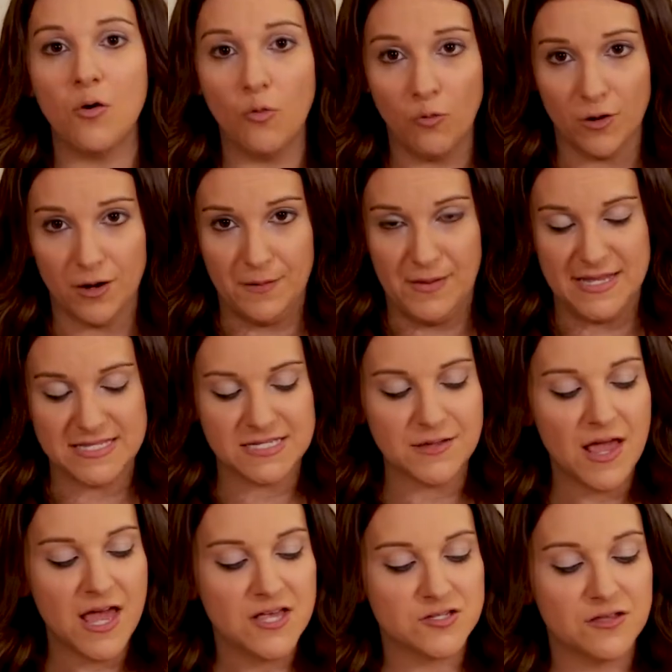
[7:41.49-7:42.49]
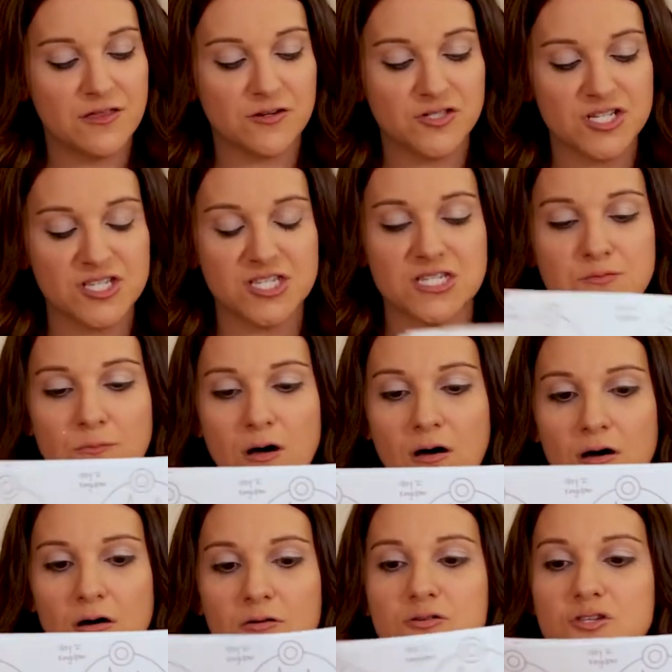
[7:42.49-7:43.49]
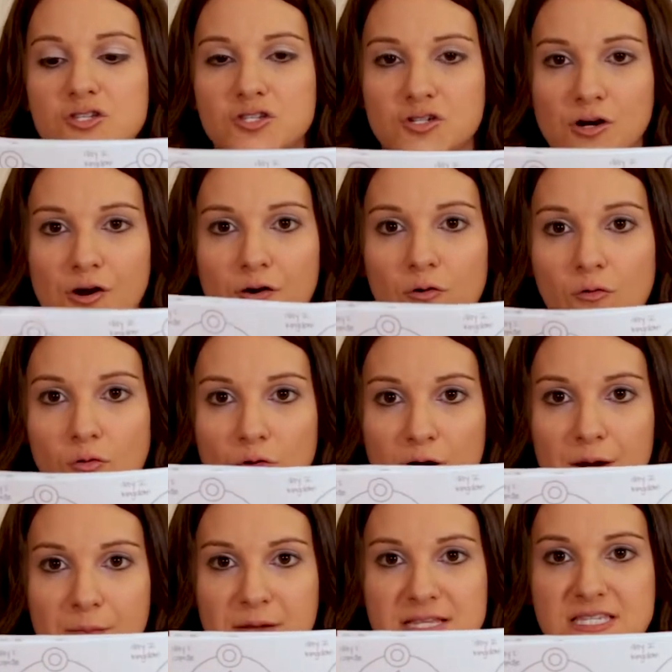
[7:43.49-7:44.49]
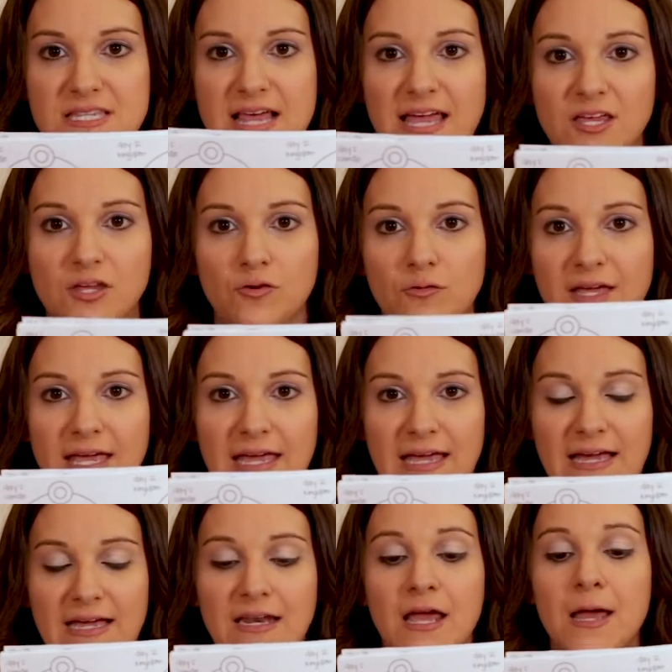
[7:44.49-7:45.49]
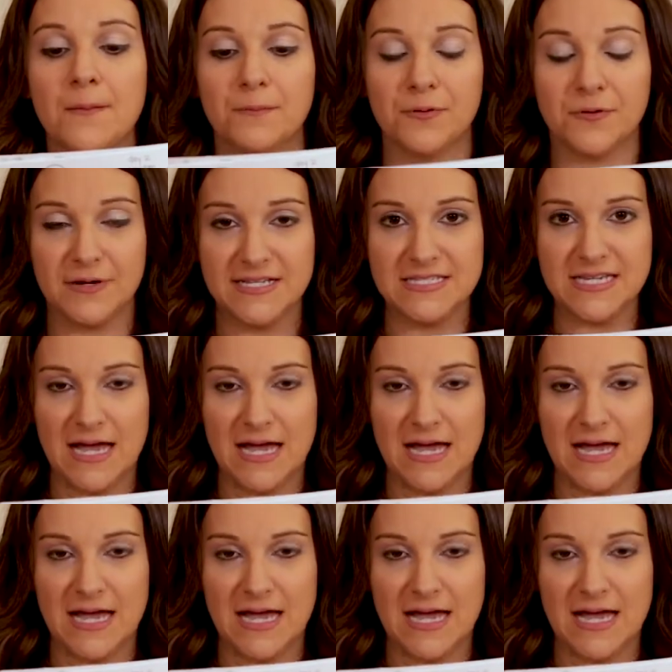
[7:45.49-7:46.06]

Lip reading: ornaments. So they're just small circle ornaments that you can print